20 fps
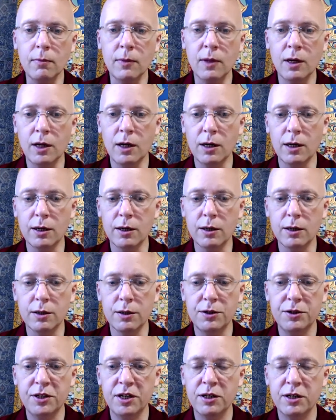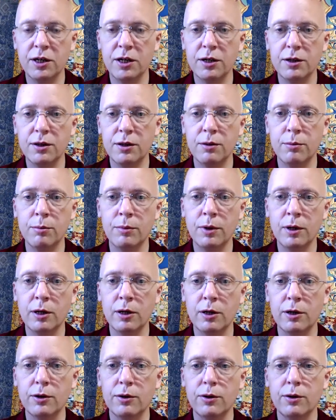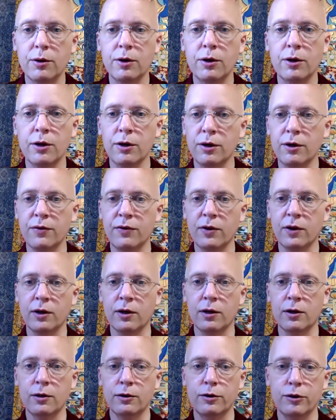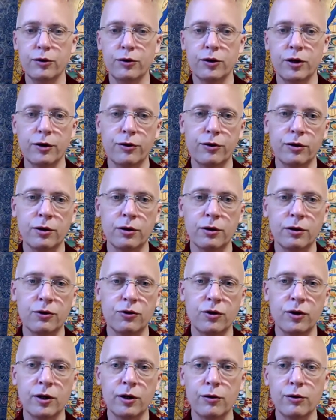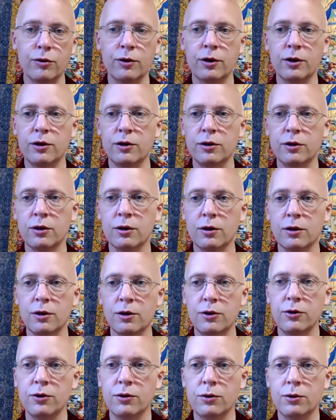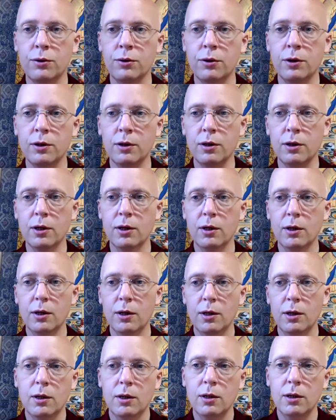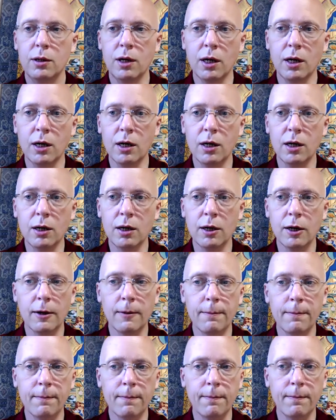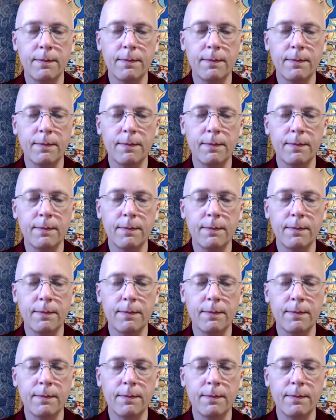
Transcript: uh, dedicate the merit of our discussing translation to the um,